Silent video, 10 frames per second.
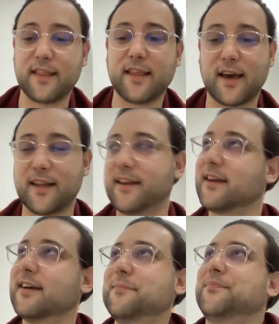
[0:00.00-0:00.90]
I had
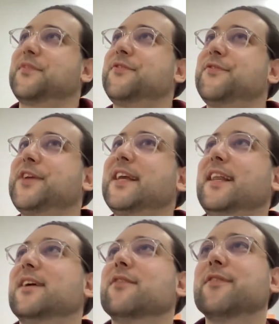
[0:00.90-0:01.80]
that
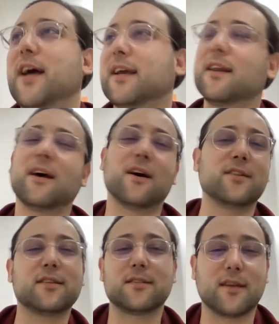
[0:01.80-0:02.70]
feeling of like, no,
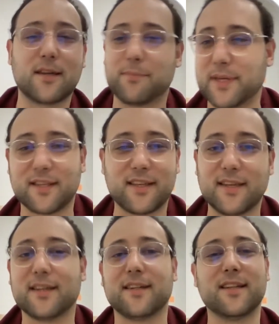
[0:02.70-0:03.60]
this is not a big
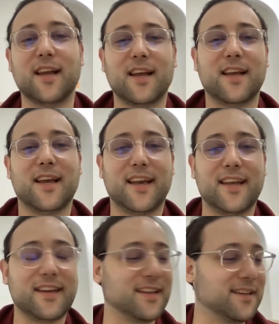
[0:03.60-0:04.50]
deal.
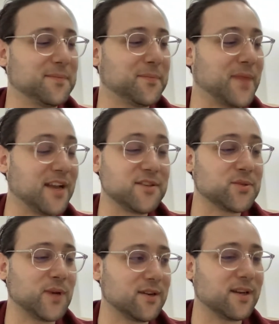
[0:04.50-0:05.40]
And I
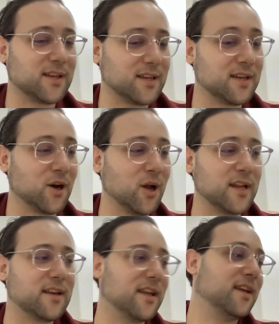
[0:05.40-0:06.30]
just went on a
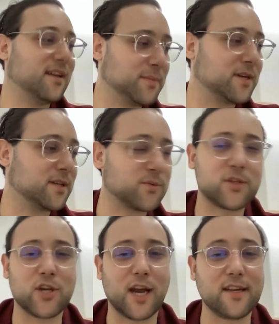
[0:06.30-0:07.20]
holiday because it
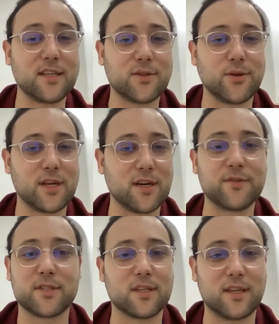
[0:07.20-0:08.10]
was Chinese New Year.
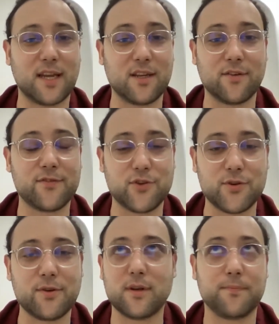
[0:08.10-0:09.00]
It was the end
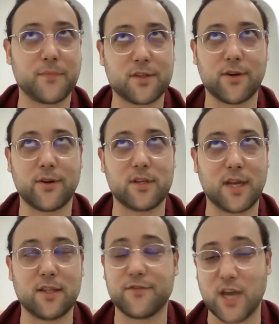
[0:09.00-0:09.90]

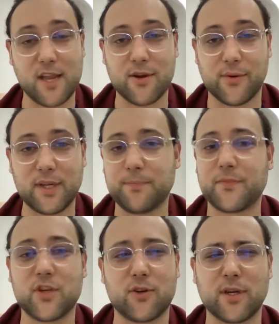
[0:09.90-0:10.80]
of January
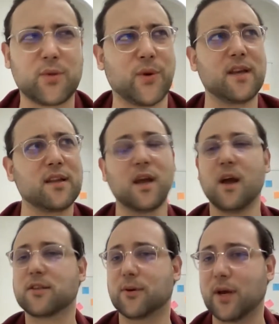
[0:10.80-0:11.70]
20th.
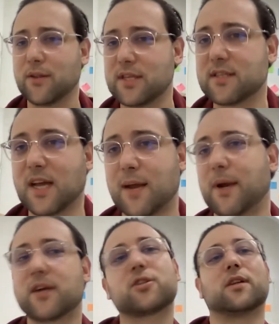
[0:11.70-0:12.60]
So around this time,
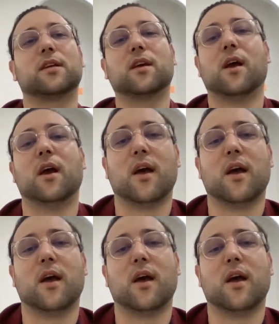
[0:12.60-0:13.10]
actually.